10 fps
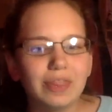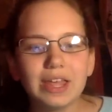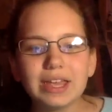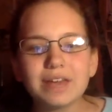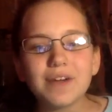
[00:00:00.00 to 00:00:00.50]

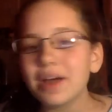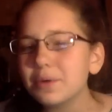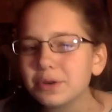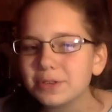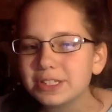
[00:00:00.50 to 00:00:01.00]
Like if I
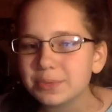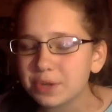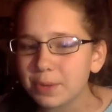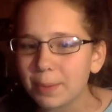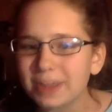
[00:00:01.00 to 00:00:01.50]
were to read something
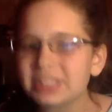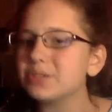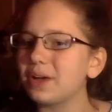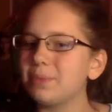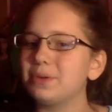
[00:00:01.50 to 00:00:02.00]
about
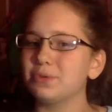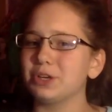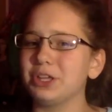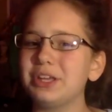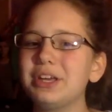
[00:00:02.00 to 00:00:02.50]
myself, I'd be
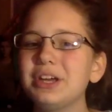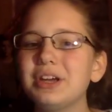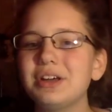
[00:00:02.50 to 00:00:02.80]
really